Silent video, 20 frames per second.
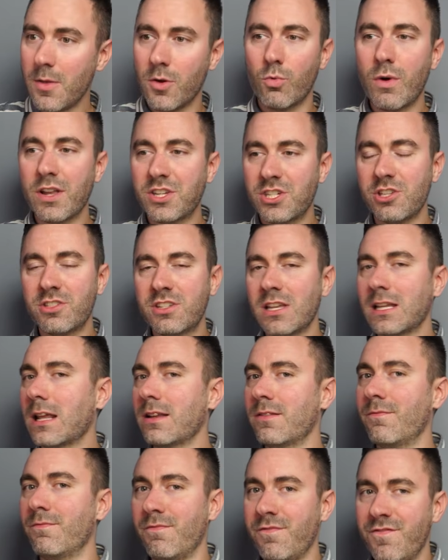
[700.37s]
Which is going
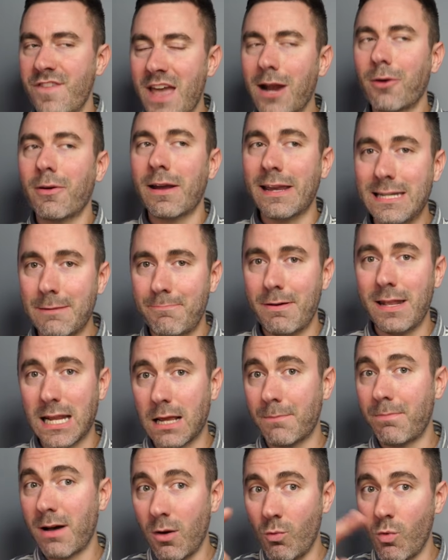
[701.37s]
to vary depending
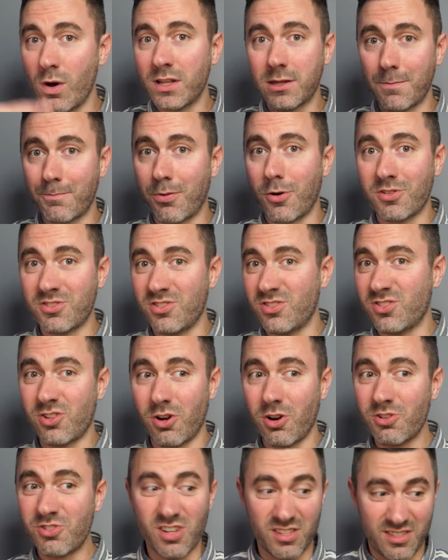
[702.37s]
upon what the person
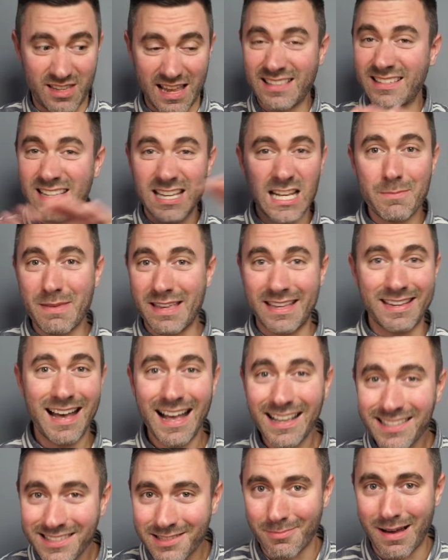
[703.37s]
searches. It's going to be
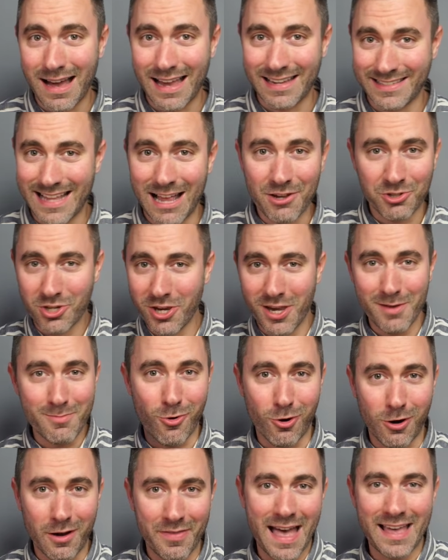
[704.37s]
customized. I'll show you
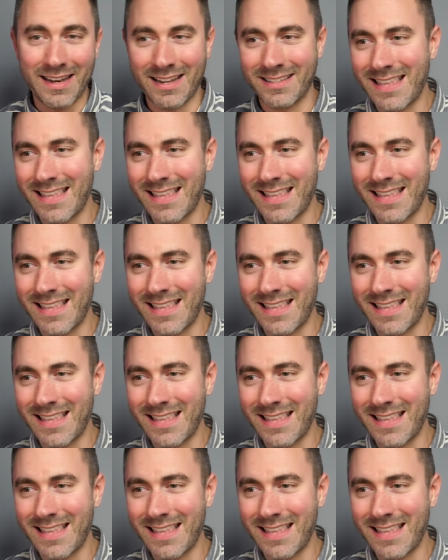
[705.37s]
more on that in a